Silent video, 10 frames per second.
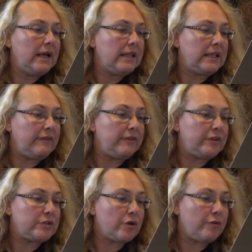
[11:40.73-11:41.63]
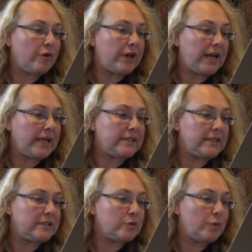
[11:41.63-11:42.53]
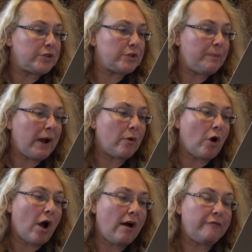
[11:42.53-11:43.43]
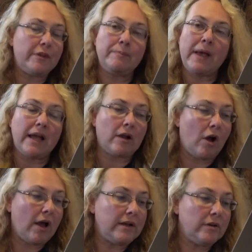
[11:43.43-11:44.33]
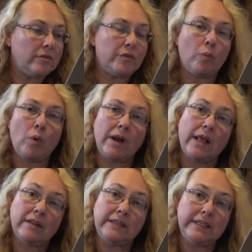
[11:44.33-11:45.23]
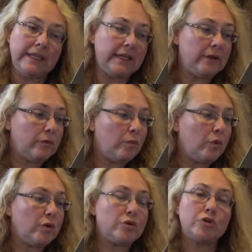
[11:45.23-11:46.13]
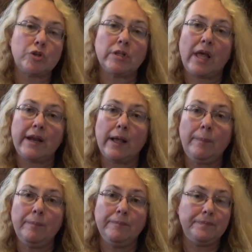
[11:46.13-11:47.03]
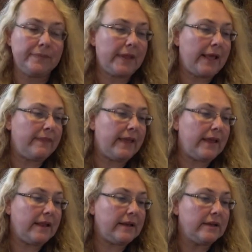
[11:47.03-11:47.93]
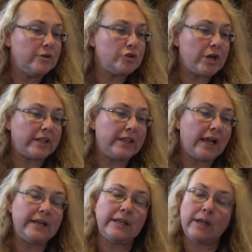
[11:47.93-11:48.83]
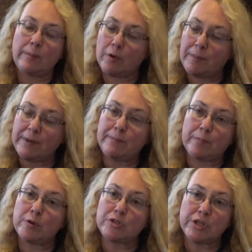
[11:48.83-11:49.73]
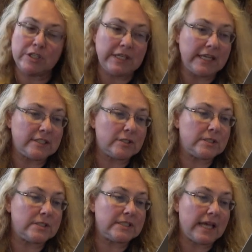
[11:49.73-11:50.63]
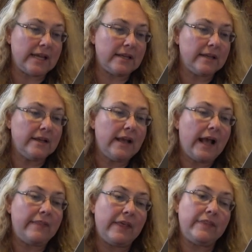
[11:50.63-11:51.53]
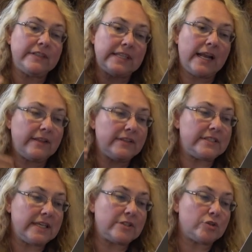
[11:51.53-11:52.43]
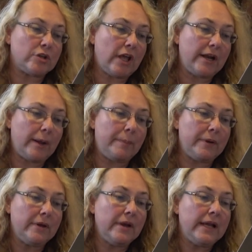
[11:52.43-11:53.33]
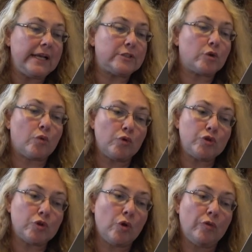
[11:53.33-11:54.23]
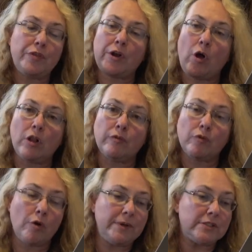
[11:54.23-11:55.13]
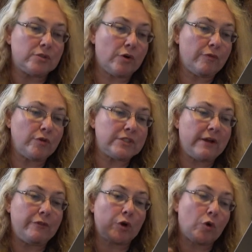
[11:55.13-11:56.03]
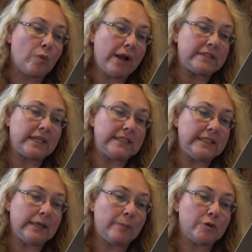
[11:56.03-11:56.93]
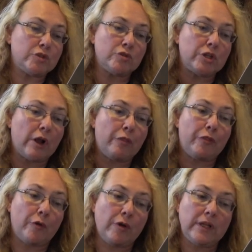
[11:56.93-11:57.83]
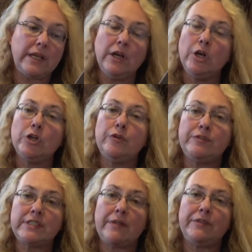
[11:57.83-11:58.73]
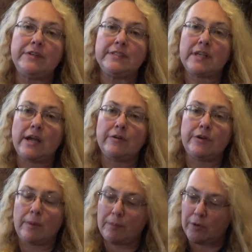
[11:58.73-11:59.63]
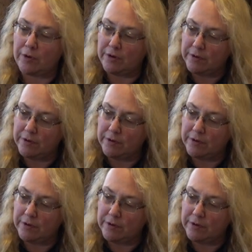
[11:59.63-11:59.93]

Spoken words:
Leave the servo connected, switch the power off, then back on. The 1 LED should light up, and then check the ID number by pushing test set, and then the 10 and the 6 should light up. It's crucial that all of Robi's servos have the correct ID number, so check thoroughly you've set the desired number.